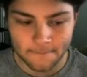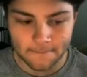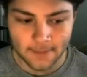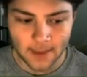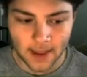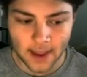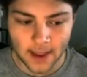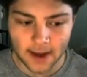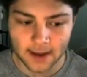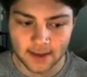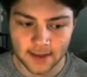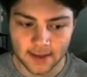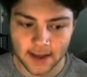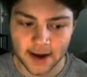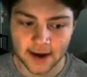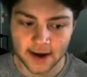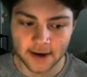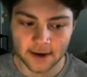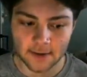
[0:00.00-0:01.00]
Hanging
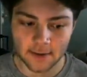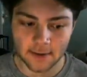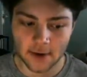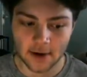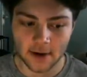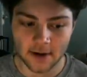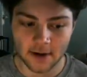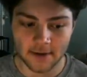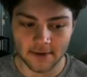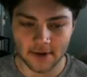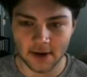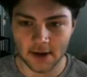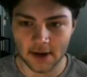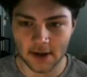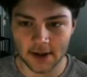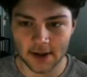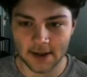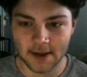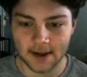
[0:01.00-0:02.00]
slider, we're all over
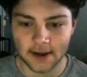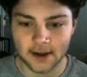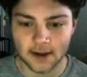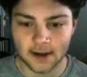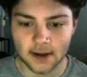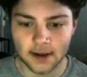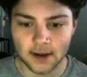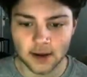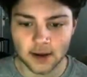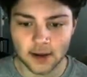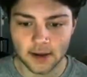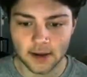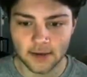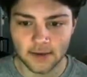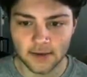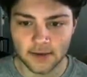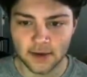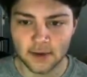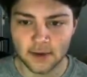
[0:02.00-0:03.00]
it. Late side of good,
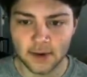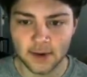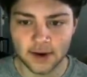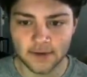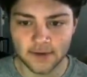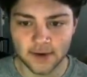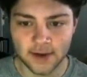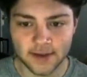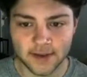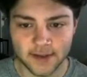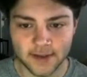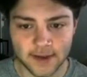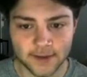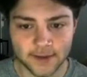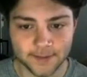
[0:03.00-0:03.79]
goes nowhere for us though.